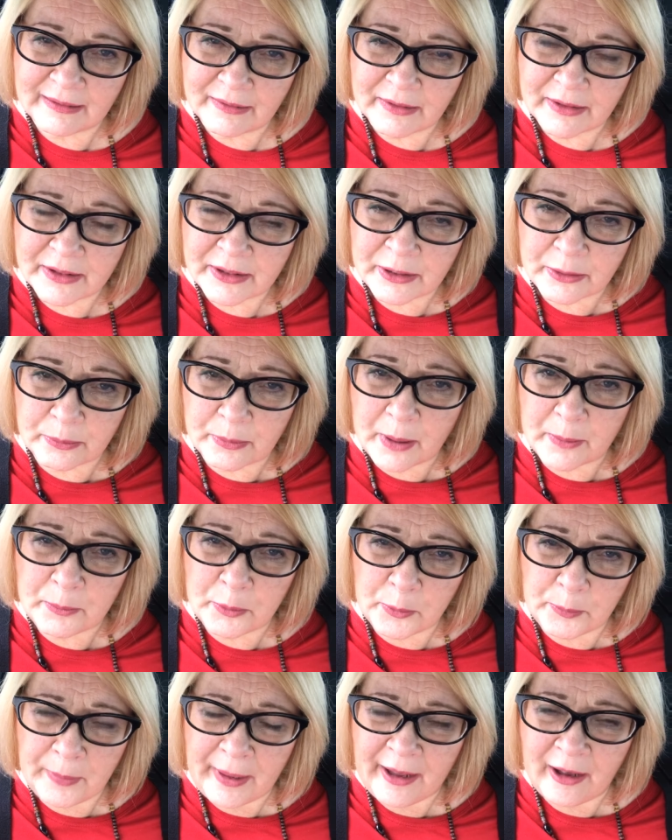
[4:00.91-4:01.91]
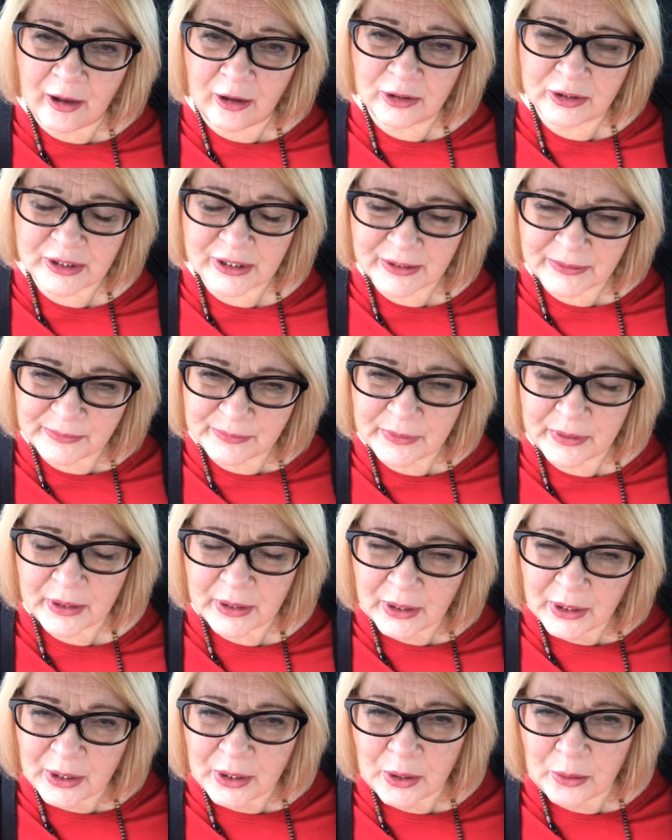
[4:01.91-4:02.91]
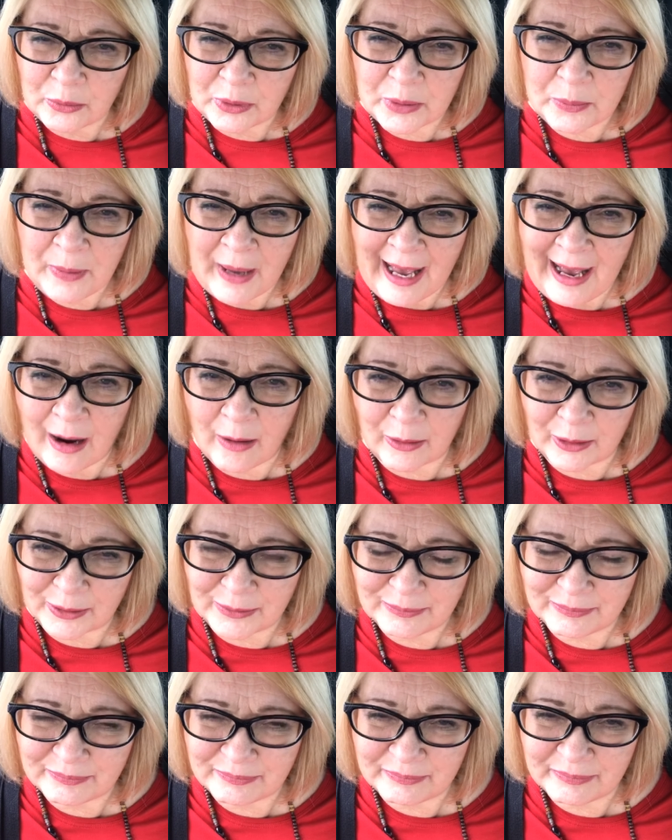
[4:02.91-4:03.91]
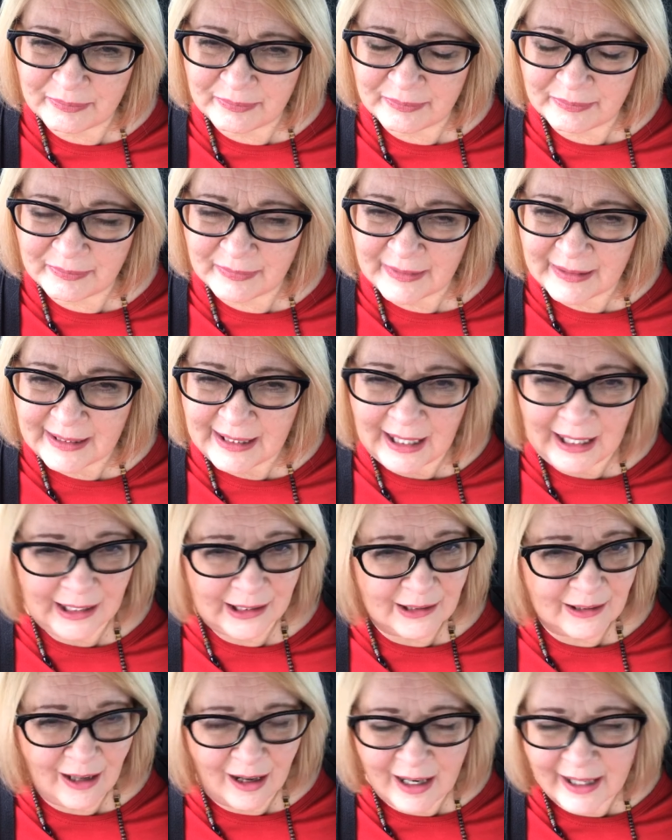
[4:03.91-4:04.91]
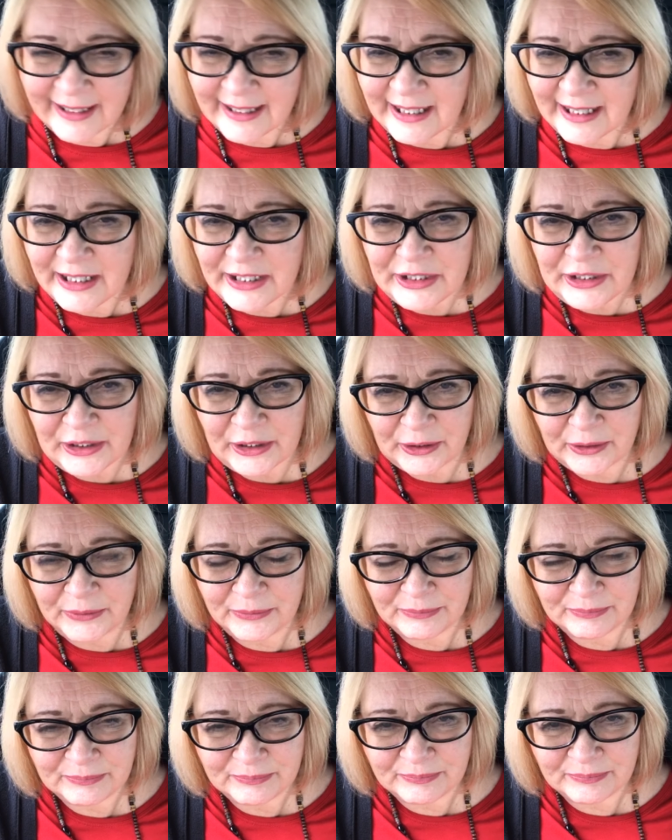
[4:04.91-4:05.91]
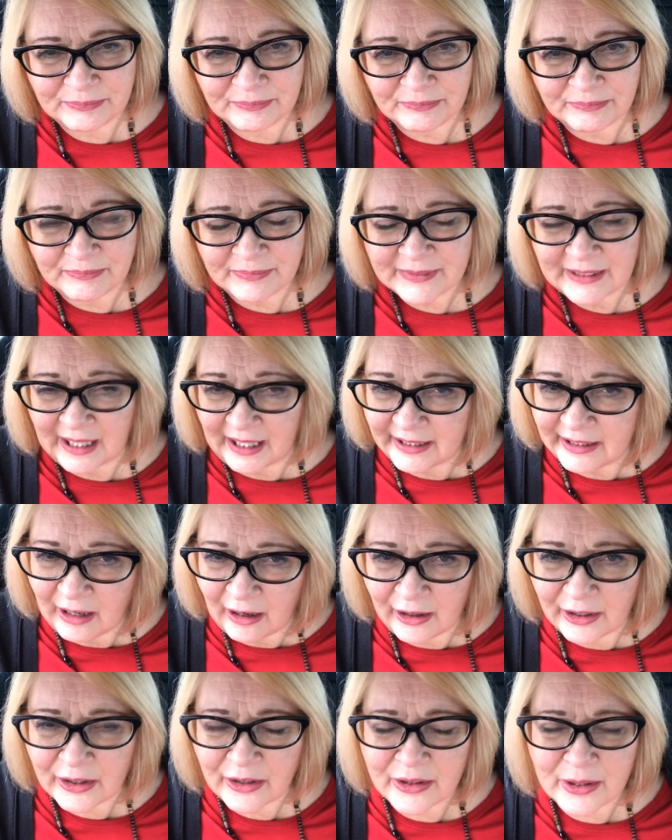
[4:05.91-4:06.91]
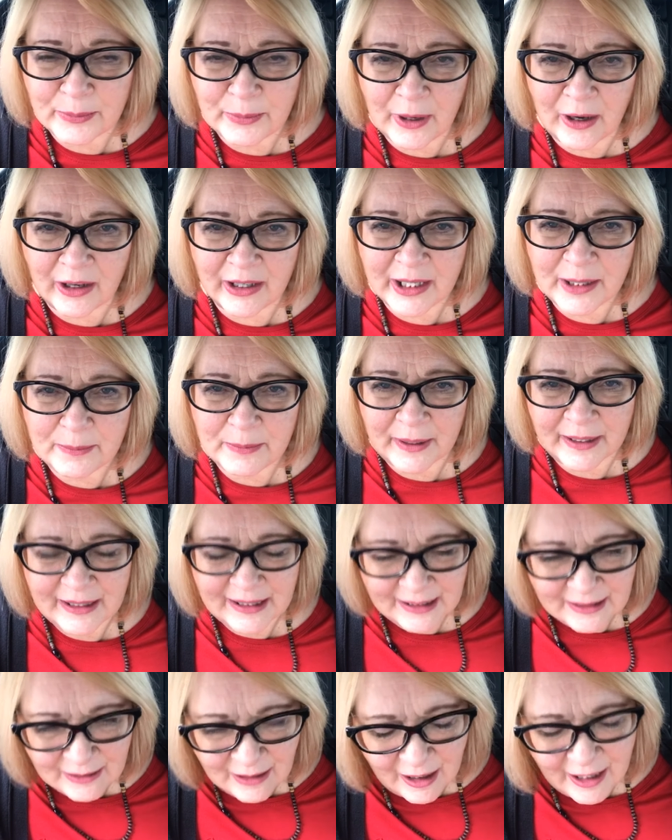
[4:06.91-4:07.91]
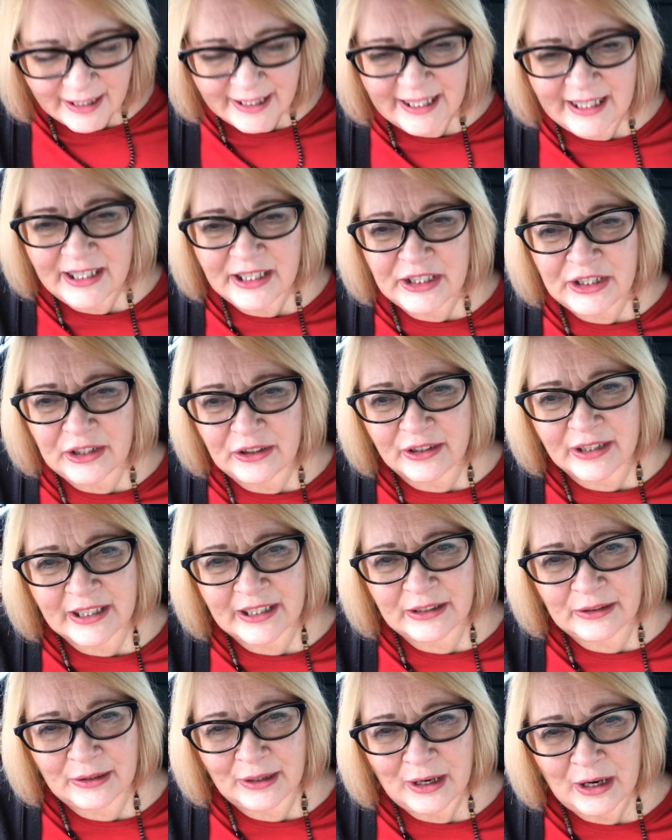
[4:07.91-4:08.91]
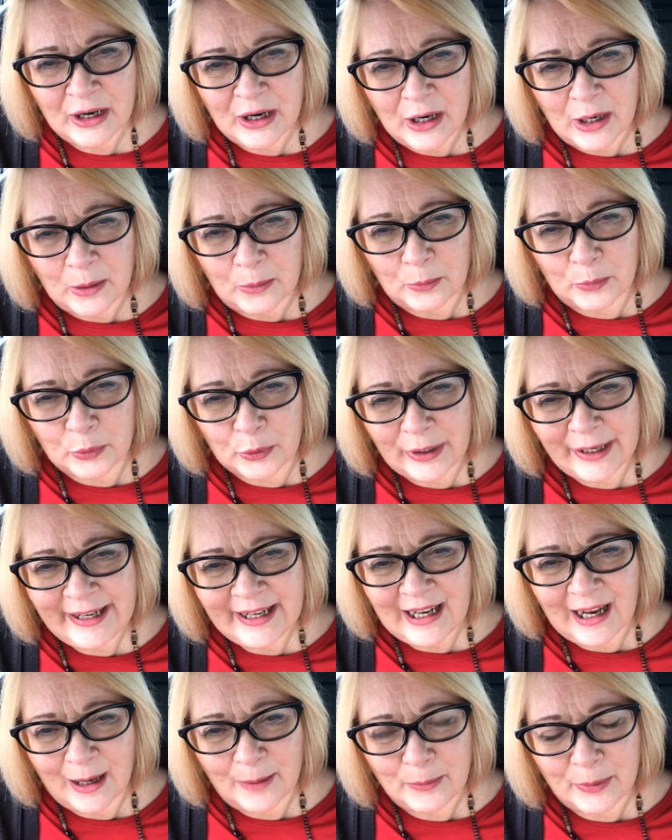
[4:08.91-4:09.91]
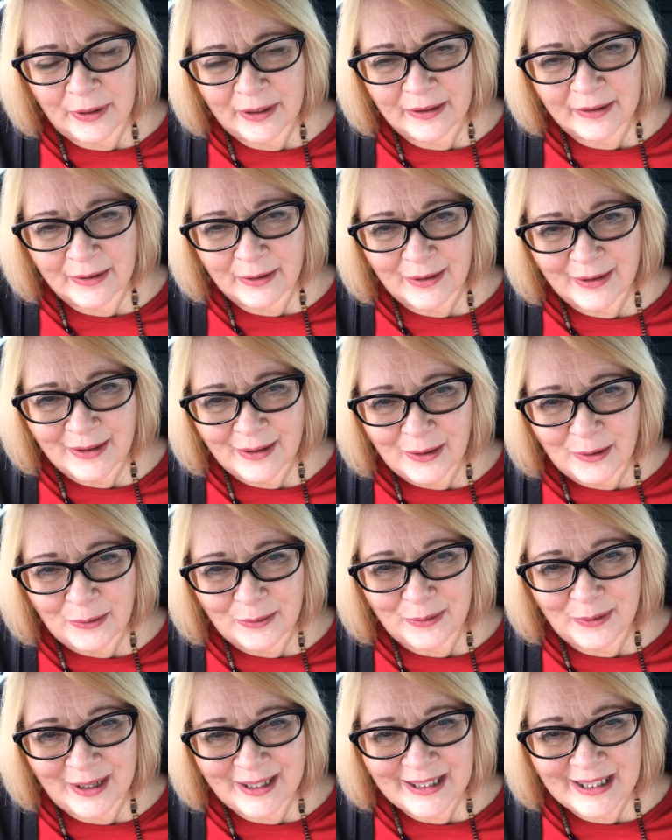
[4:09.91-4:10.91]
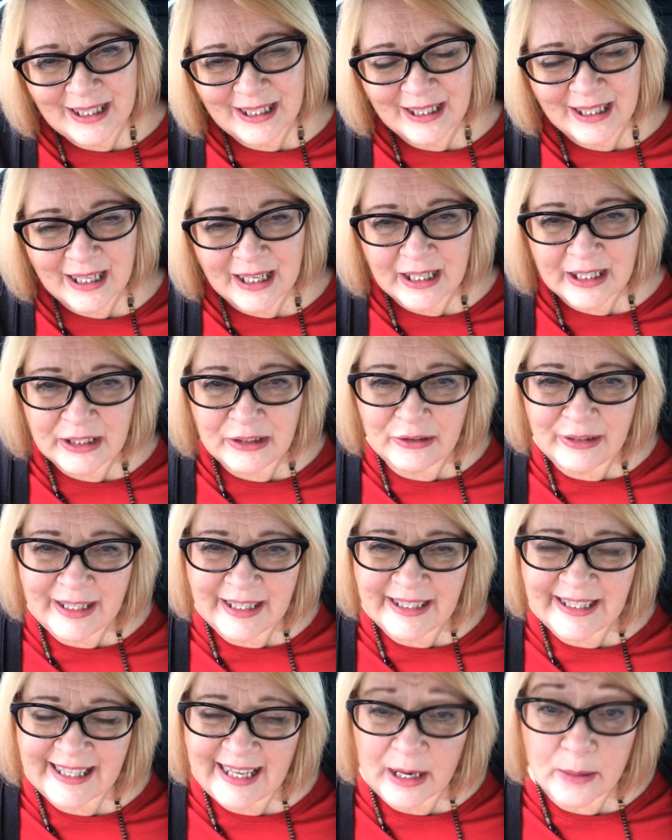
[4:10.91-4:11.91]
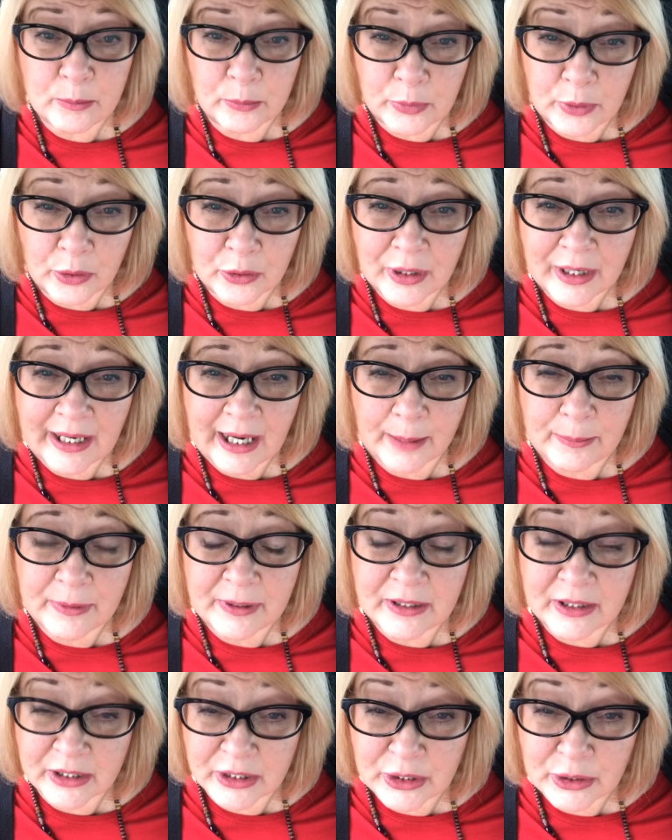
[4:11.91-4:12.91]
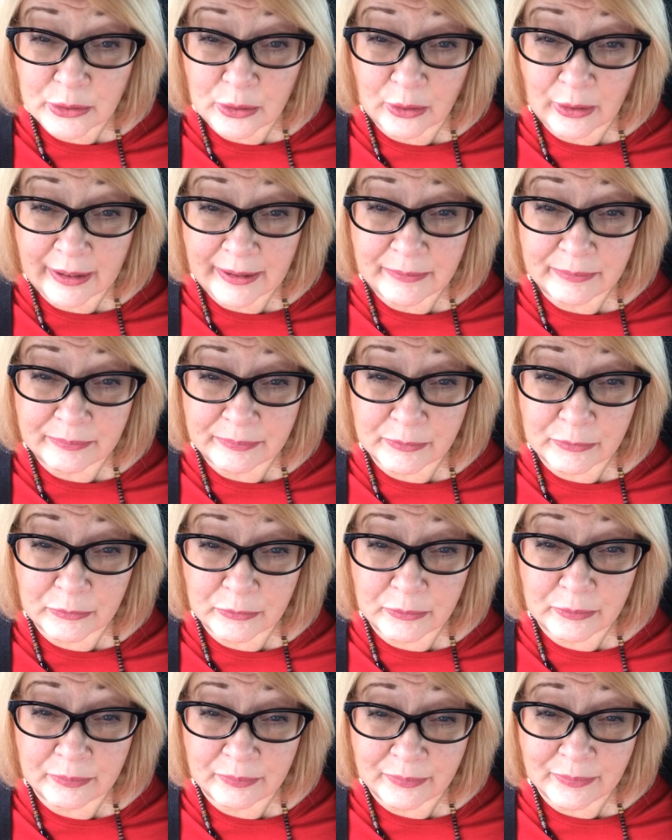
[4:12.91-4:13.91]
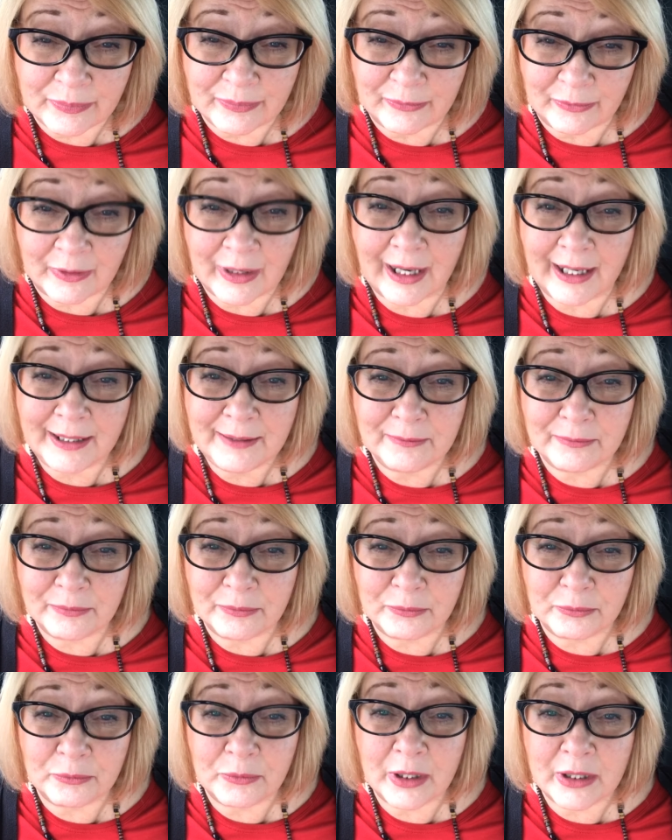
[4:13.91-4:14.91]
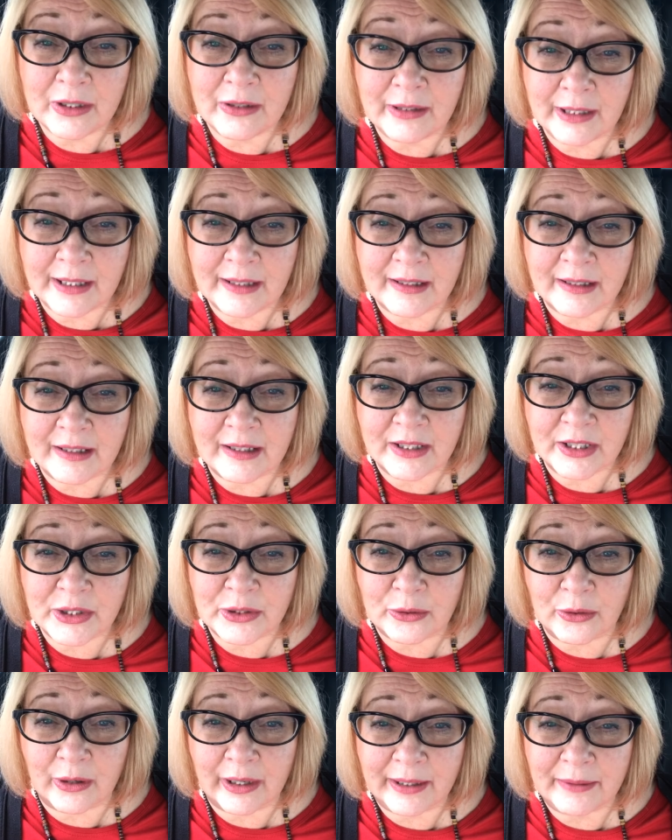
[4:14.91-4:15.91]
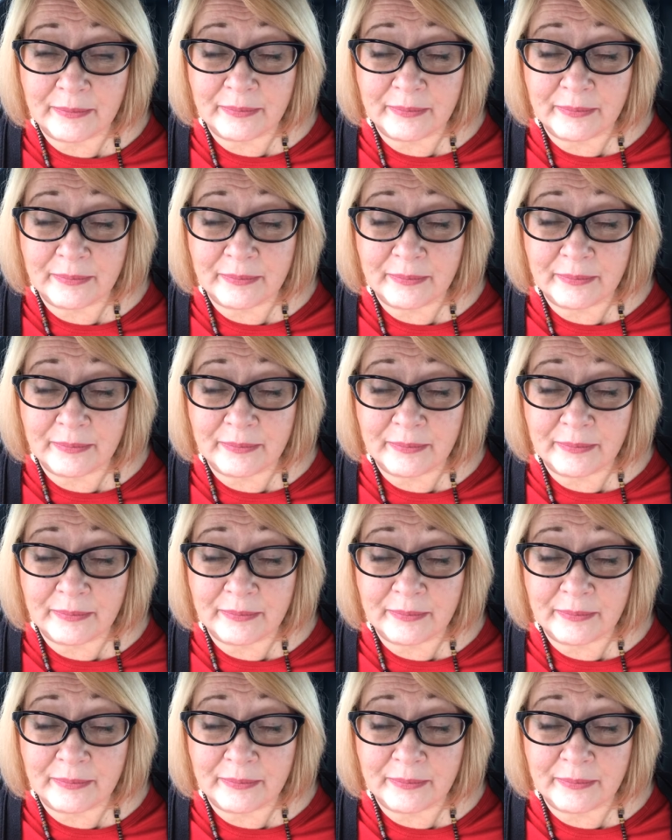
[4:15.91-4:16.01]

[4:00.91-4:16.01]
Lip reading: They're propelled with power. A lot easier, kind of hard on the body, but a lot easier to break up what you need to get broken up and destroy, right? What you need to destroy.